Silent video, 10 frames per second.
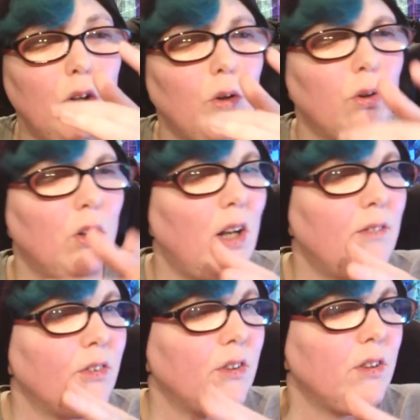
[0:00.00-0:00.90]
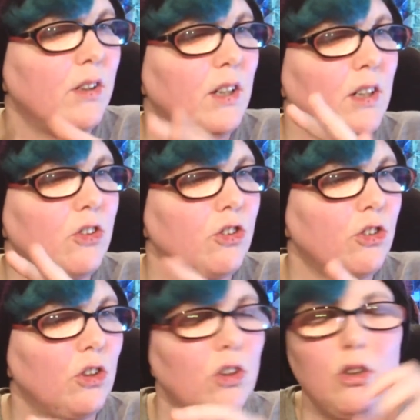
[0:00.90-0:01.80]
or
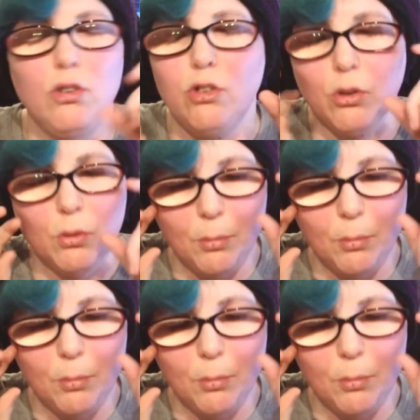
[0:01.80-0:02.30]
11-ish to